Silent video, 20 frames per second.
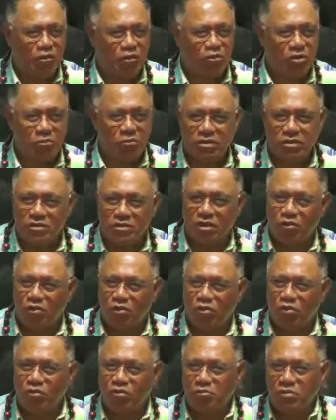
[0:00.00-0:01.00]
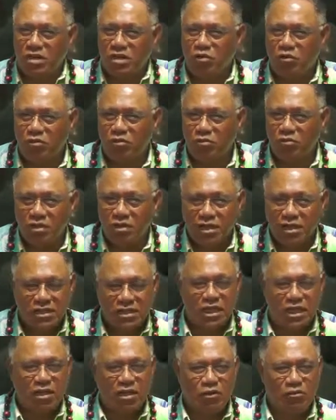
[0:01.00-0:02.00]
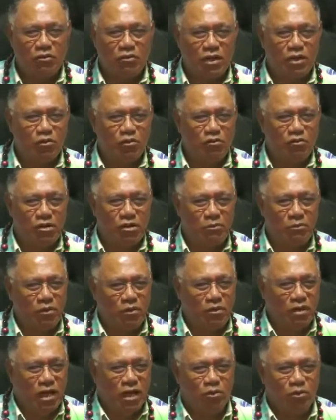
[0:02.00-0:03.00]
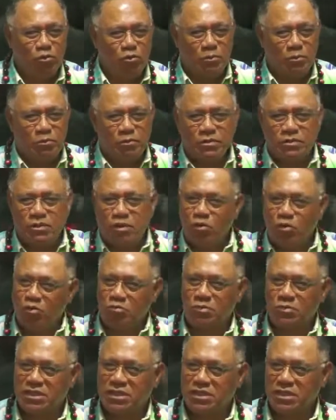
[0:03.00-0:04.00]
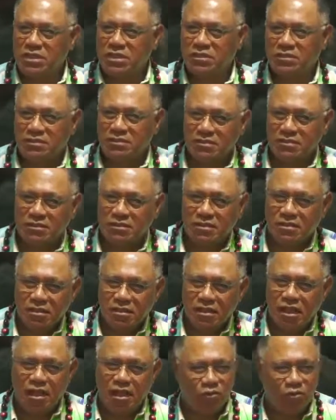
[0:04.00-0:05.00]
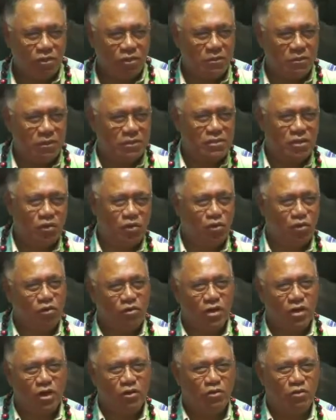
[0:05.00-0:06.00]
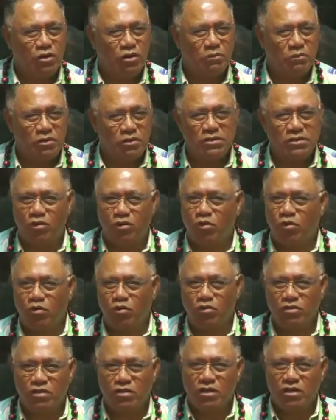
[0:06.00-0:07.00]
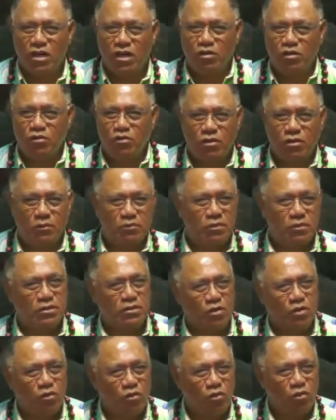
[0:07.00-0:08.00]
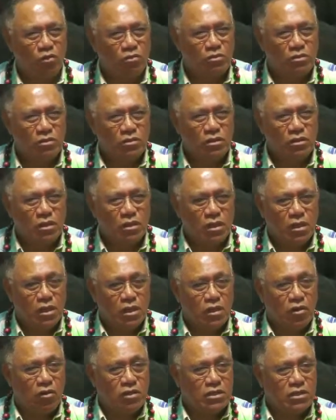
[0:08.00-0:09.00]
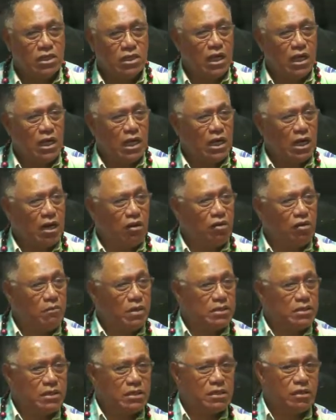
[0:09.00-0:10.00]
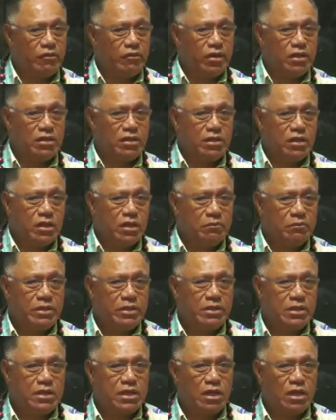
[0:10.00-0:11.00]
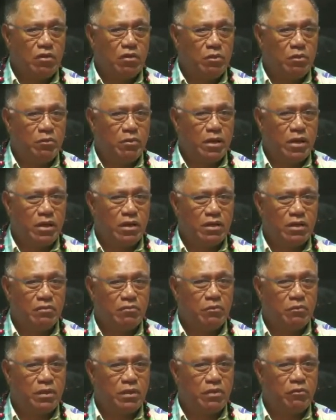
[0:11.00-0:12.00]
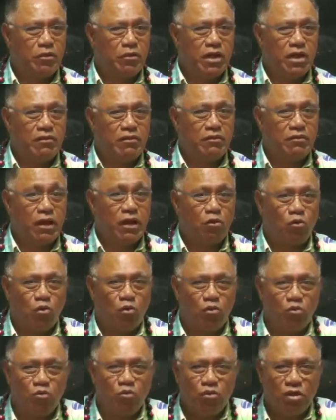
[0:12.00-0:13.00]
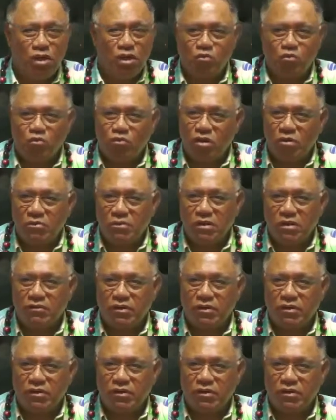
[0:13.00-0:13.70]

Praise the Lord. Hallelujah. Praise the Lord. Hallelujah. Praise the Lord. Hallelujah. Praise the Lord. Hallelujah. Praise the Lord. Ya o isi la ka kala ma senga fai. Pite kala ho be pe fo le fa kongu le ku me fa.